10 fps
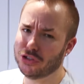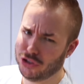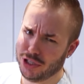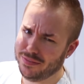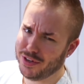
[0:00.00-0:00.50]

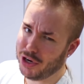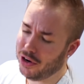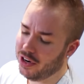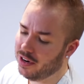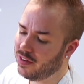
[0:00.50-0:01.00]
Jennifer
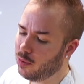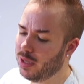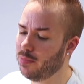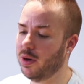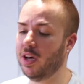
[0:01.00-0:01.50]
Gardner, of all
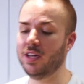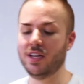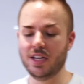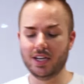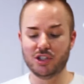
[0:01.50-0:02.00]
people.
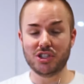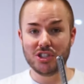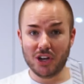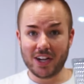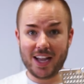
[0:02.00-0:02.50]
She
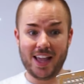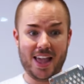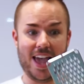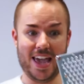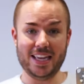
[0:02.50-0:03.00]
took
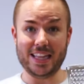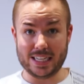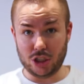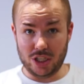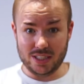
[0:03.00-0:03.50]

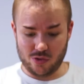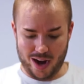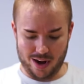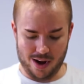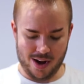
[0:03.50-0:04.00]
a cheese
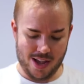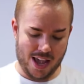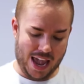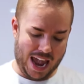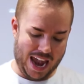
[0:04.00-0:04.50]
grater
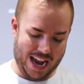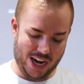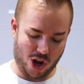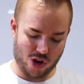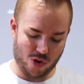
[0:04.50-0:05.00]

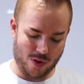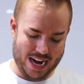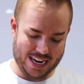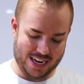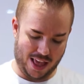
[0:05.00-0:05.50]
and
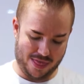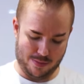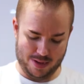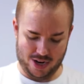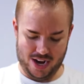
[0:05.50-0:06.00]
grated
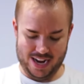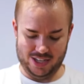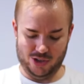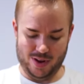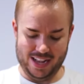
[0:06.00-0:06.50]
the butter
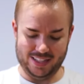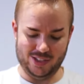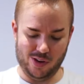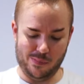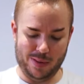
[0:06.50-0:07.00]
into it.
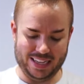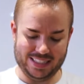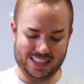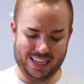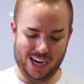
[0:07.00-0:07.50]
So it
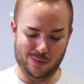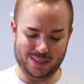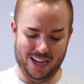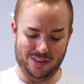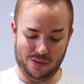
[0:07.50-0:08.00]
basically
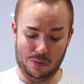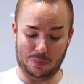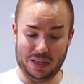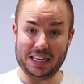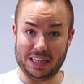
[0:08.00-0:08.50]
comes off
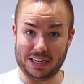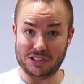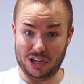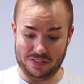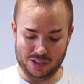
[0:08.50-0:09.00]
being like a
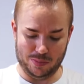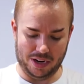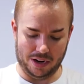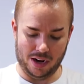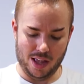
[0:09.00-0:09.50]
softened
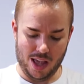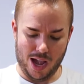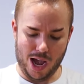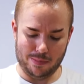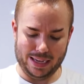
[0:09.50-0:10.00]
butter.
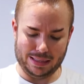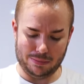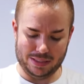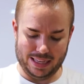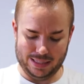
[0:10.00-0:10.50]
I'm
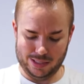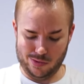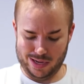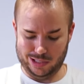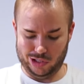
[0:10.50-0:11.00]
like, well, that's
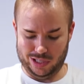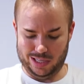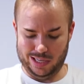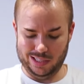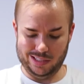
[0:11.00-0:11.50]
quite
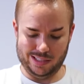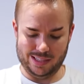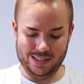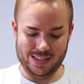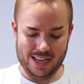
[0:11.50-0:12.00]
genius.
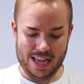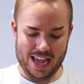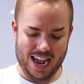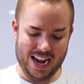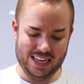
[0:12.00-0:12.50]

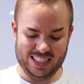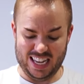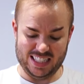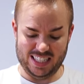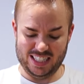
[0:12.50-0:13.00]
And it's
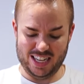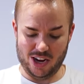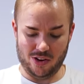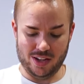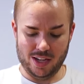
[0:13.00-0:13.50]
easy to
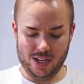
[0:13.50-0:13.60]
do.